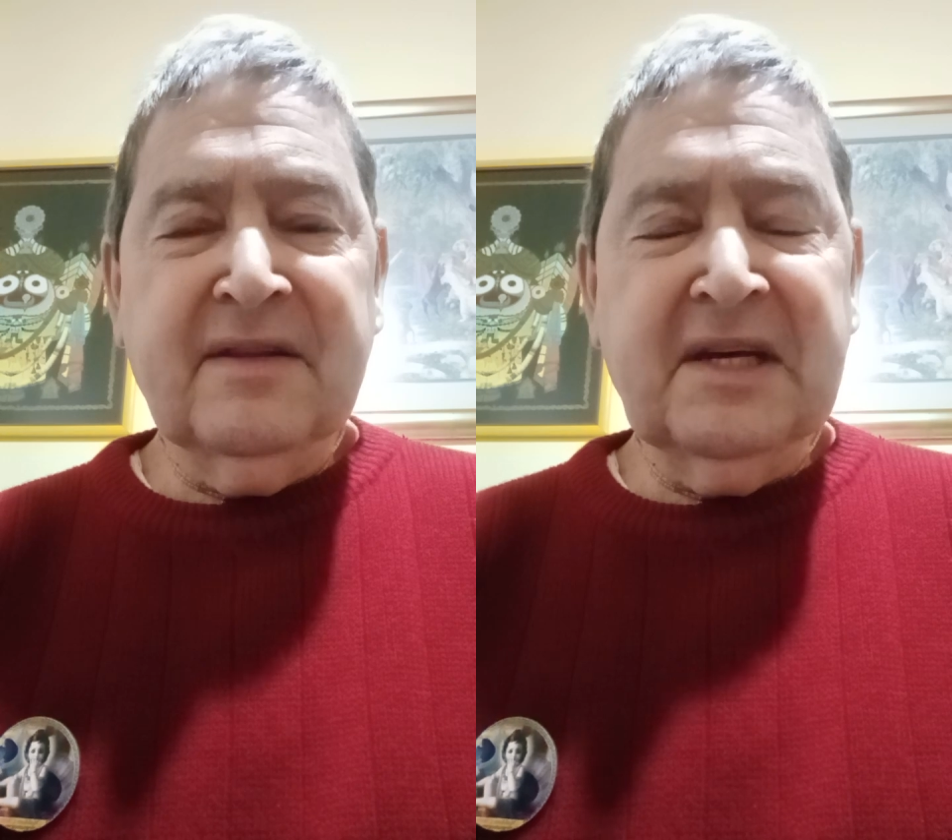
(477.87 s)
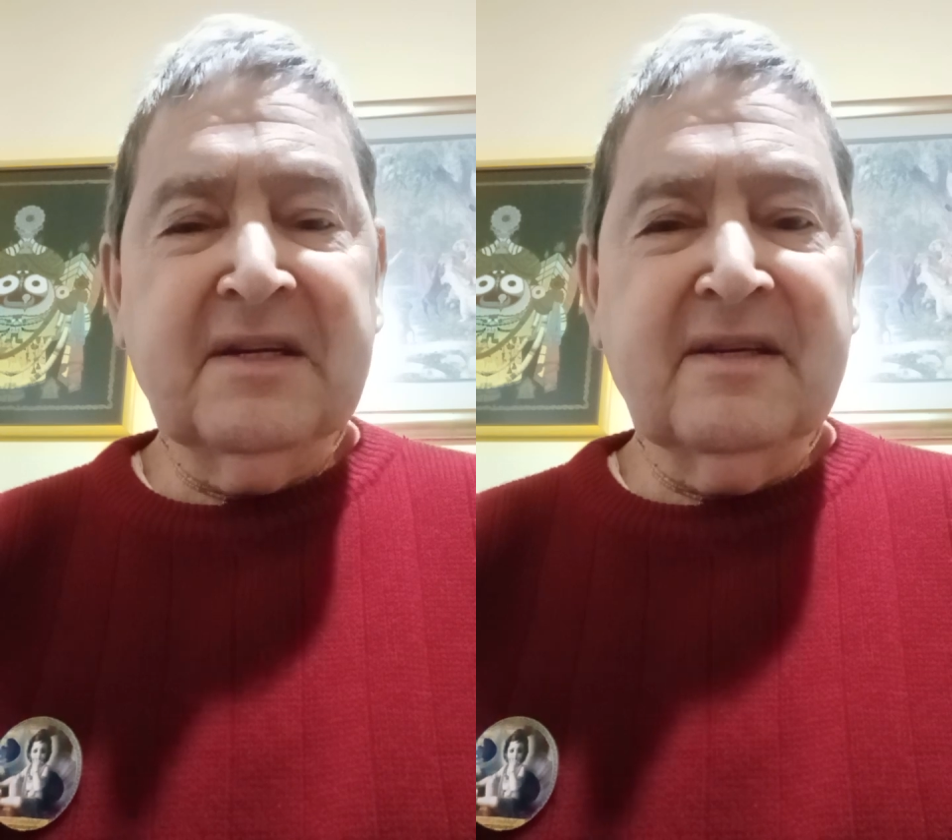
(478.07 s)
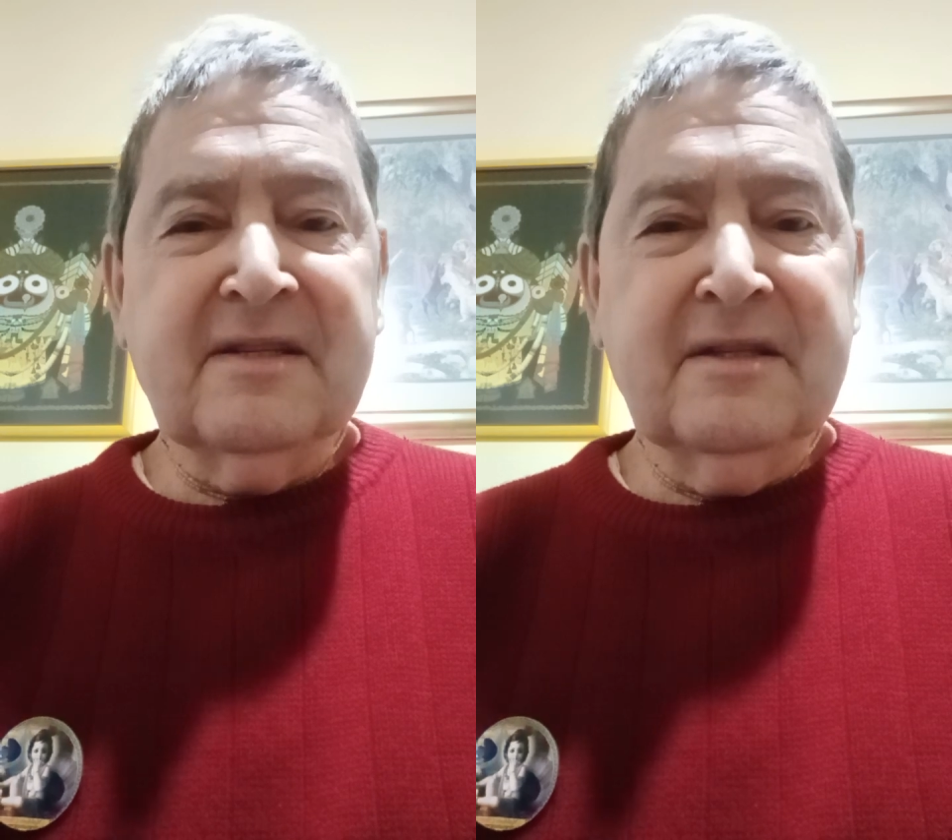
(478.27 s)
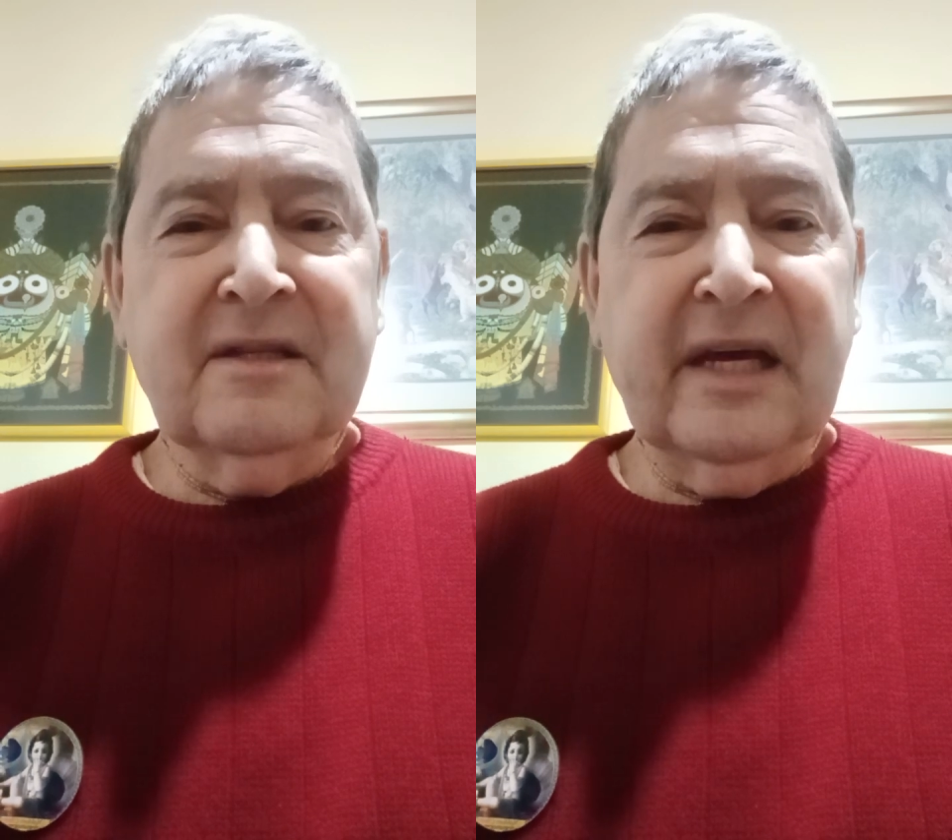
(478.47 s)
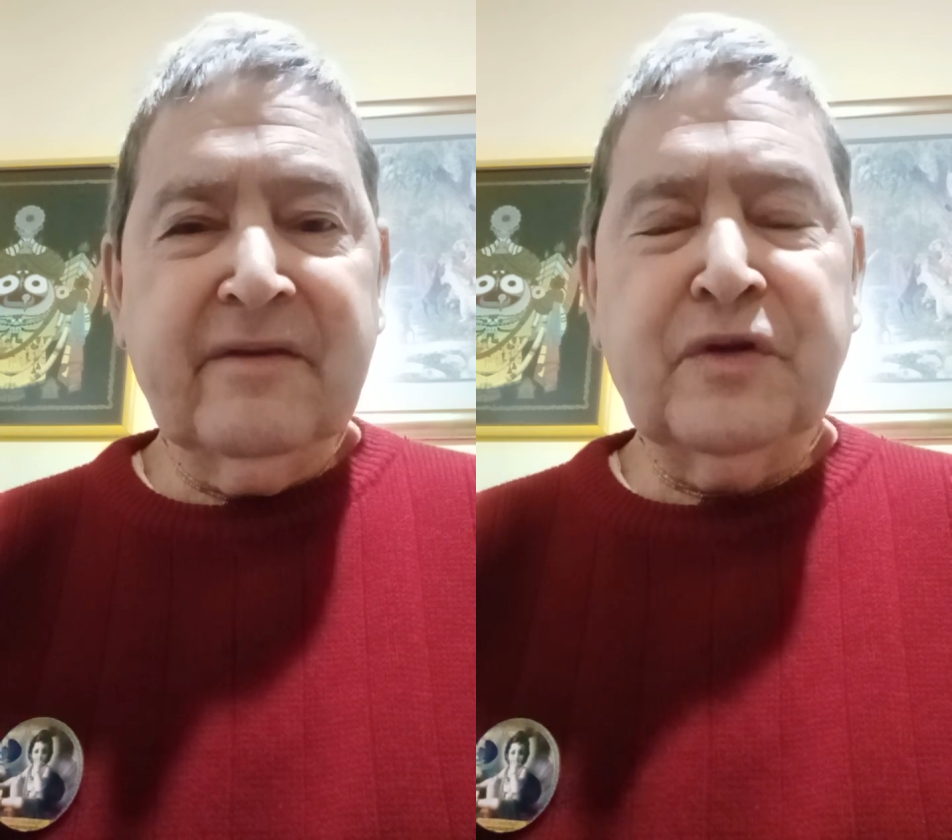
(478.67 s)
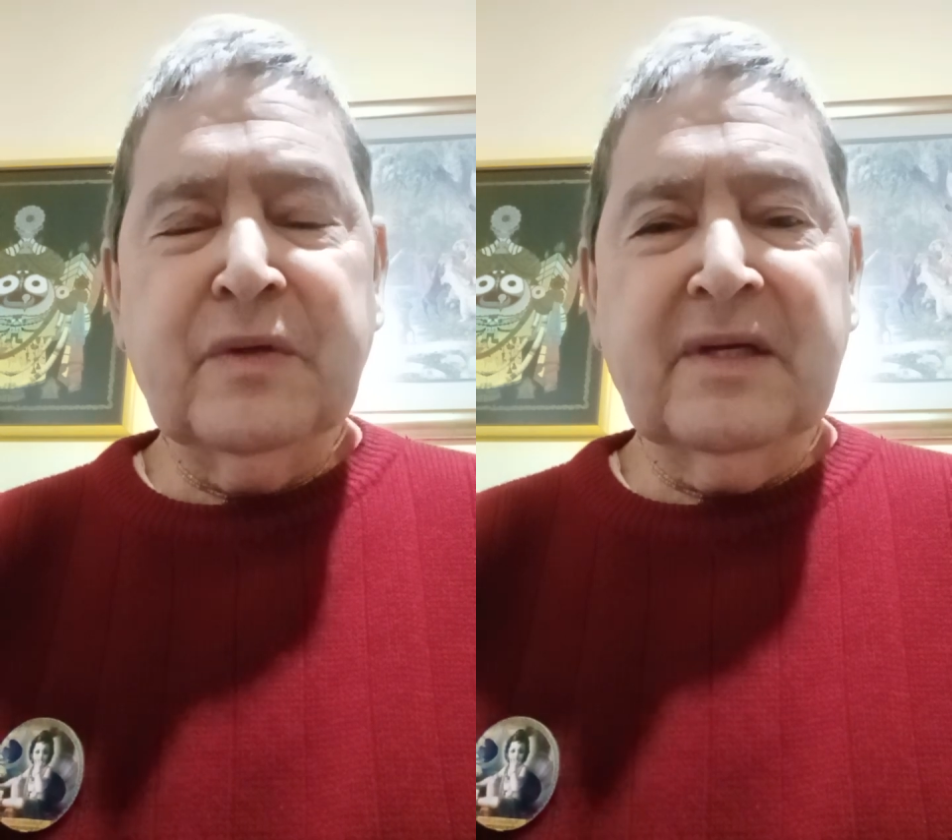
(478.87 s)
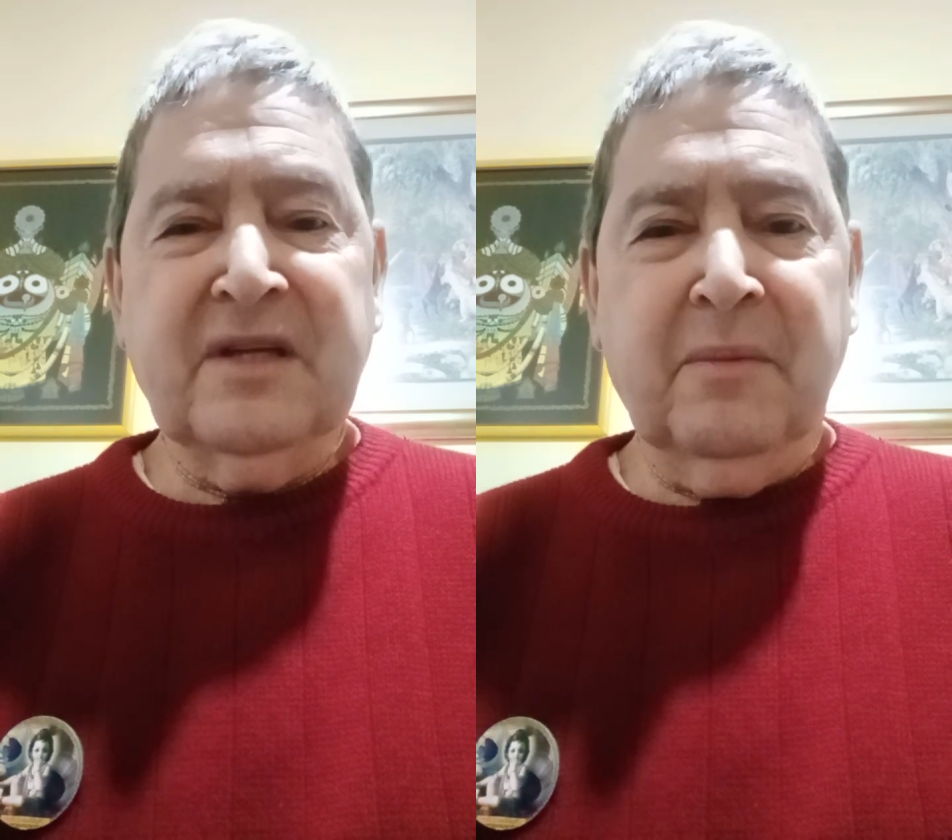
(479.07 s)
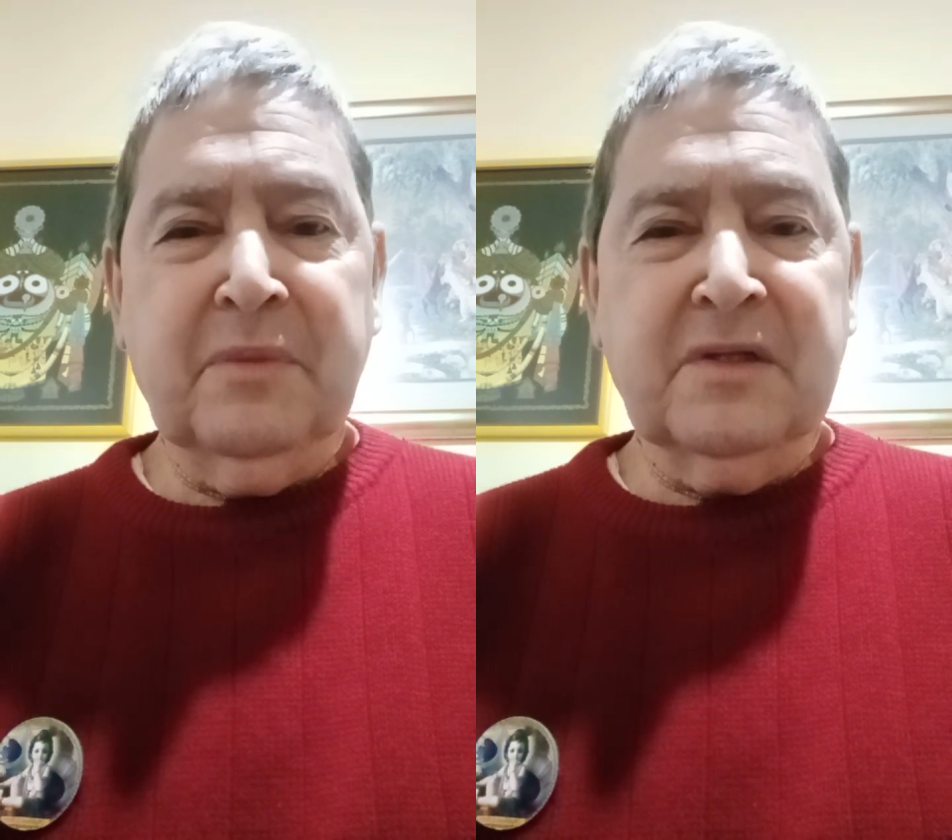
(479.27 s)
and that is they give two
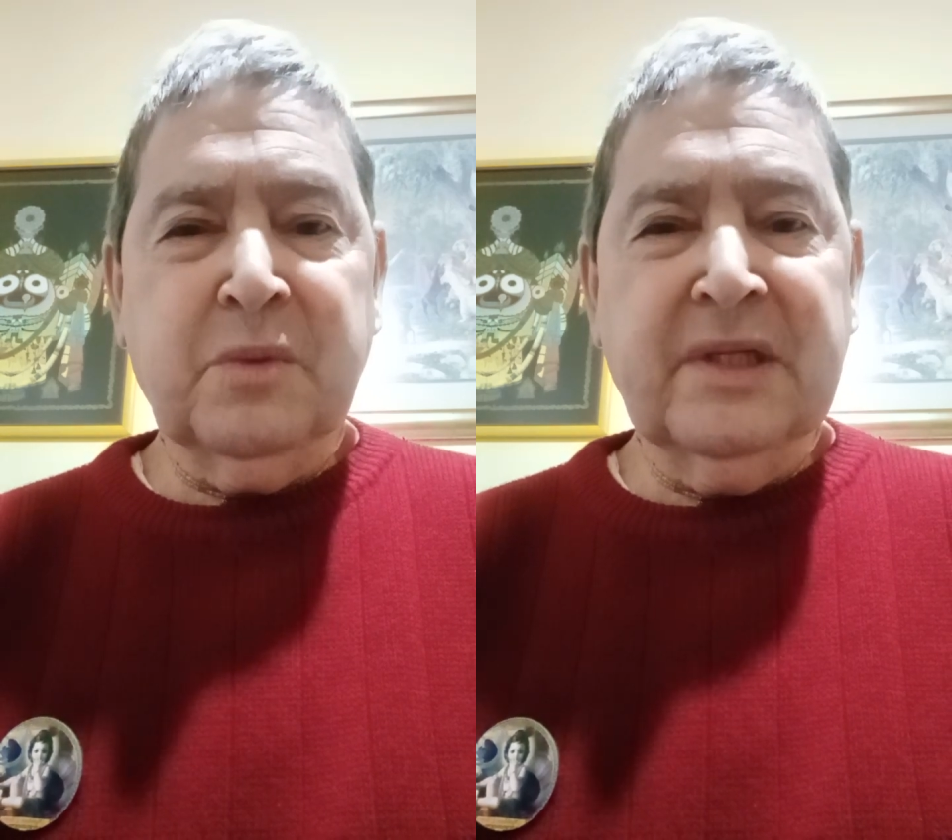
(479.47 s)
examples.